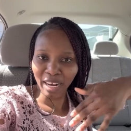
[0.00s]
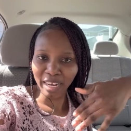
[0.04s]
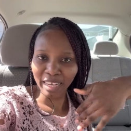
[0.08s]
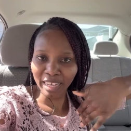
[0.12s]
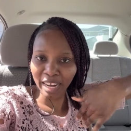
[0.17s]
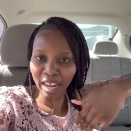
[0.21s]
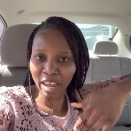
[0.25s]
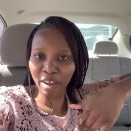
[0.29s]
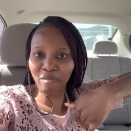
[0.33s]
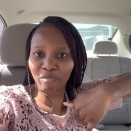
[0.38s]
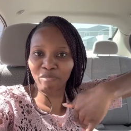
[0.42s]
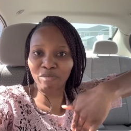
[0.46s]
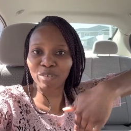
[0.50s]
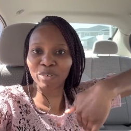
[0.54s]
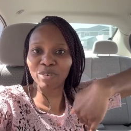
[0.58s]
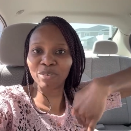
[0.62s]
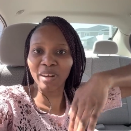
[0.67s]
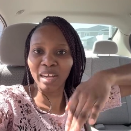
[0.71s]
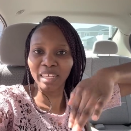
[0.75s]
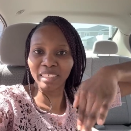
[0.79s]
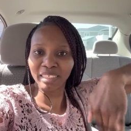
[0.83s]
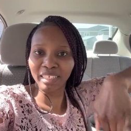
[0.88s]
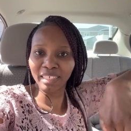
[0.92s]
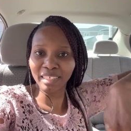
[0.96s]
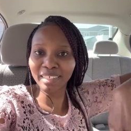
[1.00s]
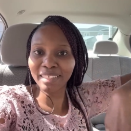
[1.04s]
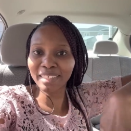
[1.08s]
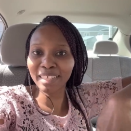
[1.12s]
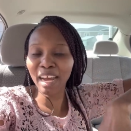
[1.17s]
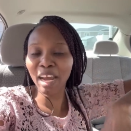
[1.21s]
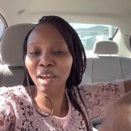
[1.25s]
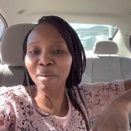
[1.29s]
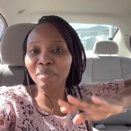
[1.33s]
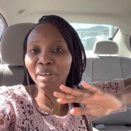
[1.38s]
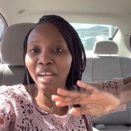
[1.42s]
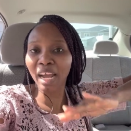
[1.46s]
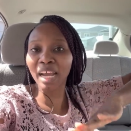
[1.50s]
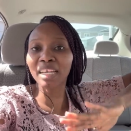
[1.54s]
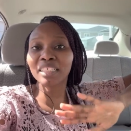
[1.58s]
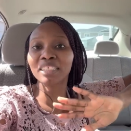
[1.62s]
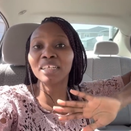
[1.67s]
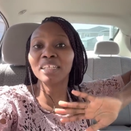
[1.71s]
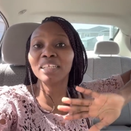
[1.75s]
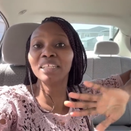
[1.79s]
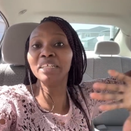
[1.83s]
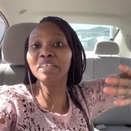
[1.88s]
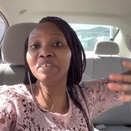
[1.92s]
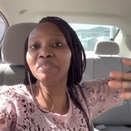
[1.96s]
level at this time kind
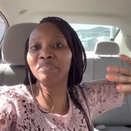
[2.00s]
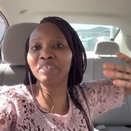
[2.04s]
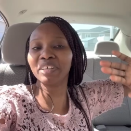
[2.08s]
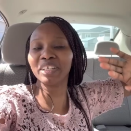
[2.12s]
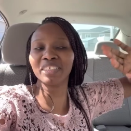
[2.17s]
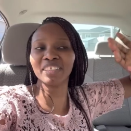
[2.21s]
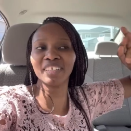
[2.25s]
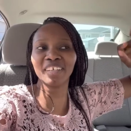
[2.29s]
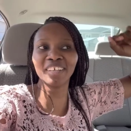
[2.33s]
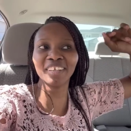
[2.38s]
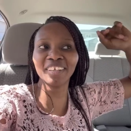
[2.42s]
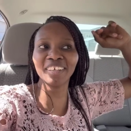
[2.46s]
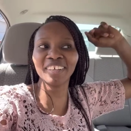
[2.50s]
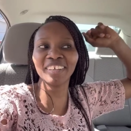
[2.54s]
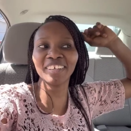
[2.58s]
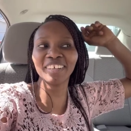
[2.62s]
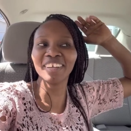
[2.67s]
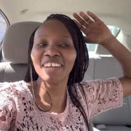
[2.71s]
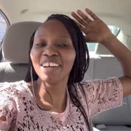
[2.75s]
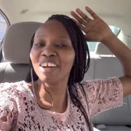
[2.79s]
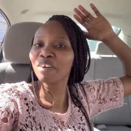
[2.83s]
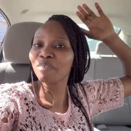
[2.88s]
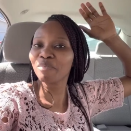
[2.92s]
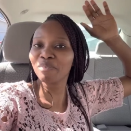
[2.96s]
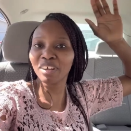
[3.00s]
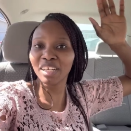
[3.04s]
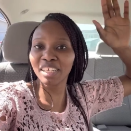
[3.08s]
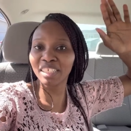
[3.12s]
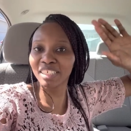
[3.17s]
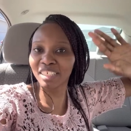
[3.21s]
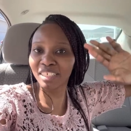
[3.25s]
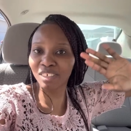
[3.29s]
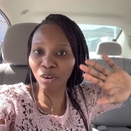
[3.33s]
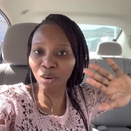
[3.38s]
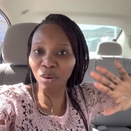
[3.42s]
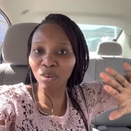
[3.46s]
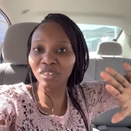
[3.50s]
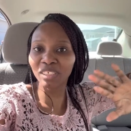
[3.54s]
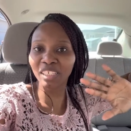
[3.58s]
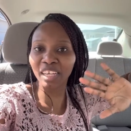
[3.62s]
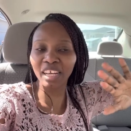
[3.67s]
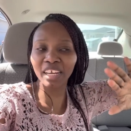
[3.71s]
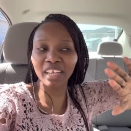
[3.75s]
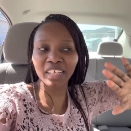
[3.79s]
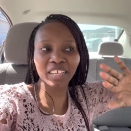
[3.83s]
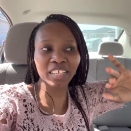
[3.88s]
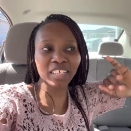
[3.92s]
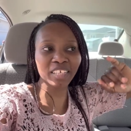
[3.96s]
of living, which Cold
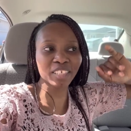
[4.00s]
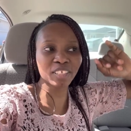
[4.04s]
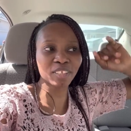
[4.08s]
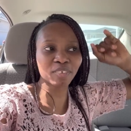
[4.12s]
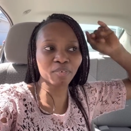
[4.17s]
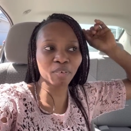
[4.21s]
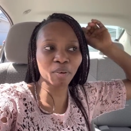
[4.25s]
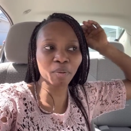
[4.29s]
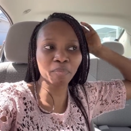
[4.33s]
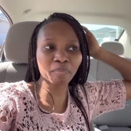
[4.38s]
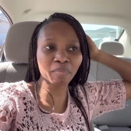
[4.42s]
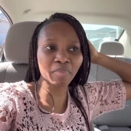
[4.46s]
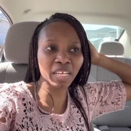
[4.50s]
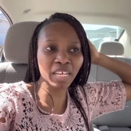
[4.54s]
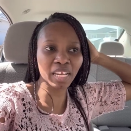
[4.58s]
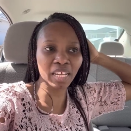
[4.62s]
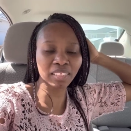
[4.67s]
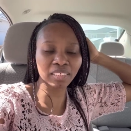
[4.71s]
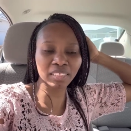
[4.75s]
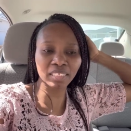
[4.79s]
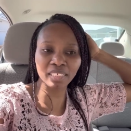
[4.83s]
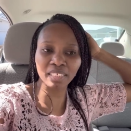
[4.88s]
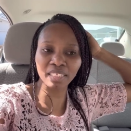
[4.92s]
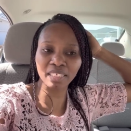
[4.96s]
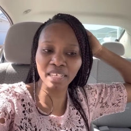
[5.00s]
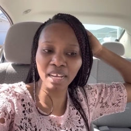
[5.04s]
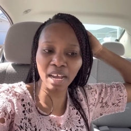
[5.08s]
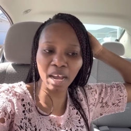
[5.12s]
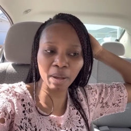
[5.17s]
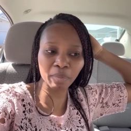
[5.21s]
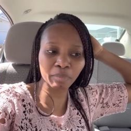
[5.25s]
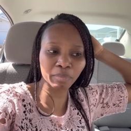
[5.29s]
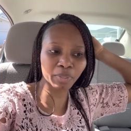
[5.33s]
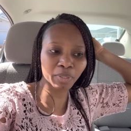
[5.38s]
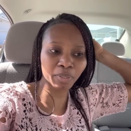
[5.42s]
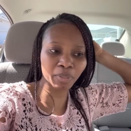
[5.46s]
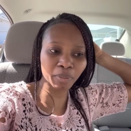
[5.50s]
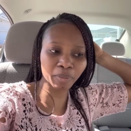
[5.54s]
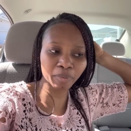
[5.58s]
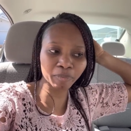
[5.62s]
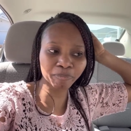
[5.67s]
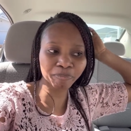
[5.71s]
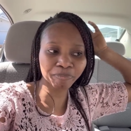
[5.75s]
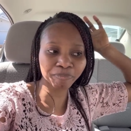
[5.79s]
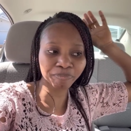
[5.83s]
Lake is for me at this time. So